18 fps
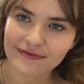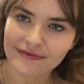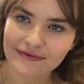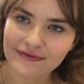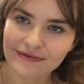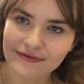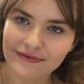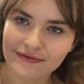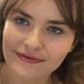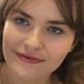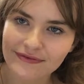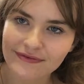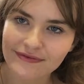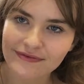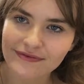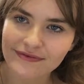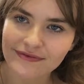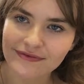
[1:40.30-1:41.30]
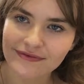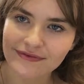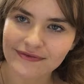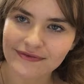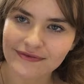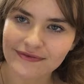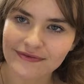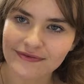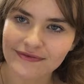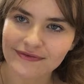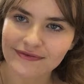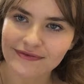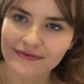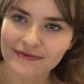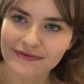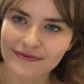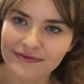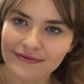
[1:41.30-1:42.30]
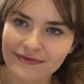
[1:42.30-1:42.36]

(silent)